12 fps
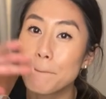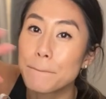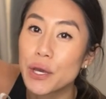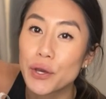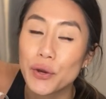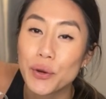
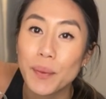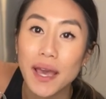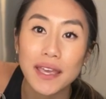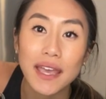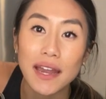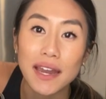
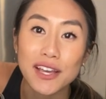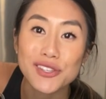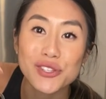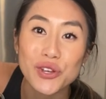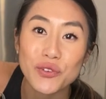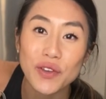boom, getting a
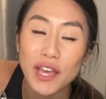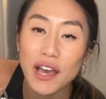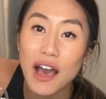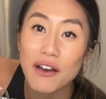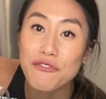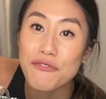serving
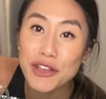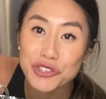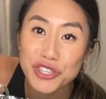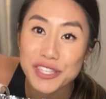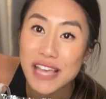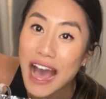of
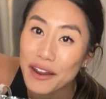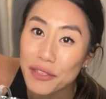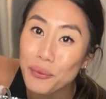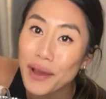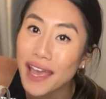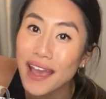veggies out of the
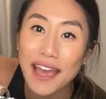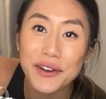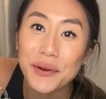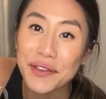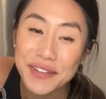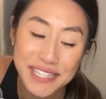way. I
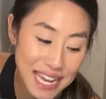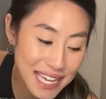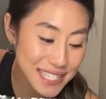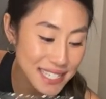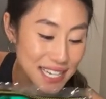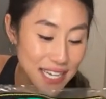don't even
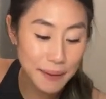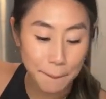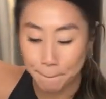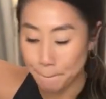taste it.